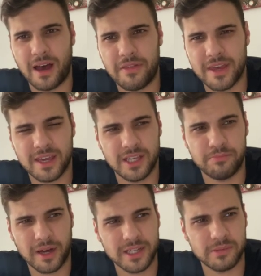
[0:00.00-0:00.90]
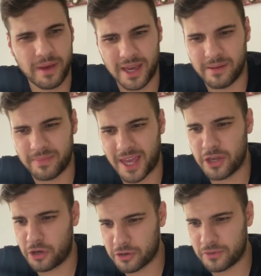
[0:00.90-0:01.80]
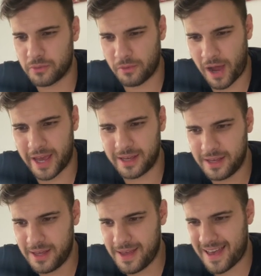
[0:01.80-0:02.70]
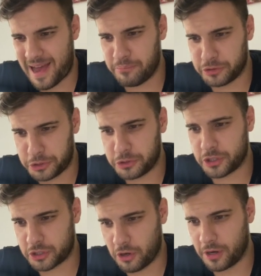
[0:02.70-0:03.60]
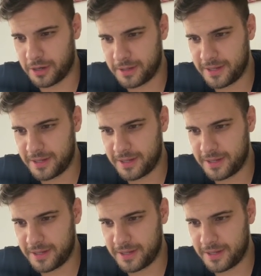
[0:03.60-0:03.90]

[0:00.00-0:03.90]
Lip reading: I think his buddies bet him that he couldn't write and produce a song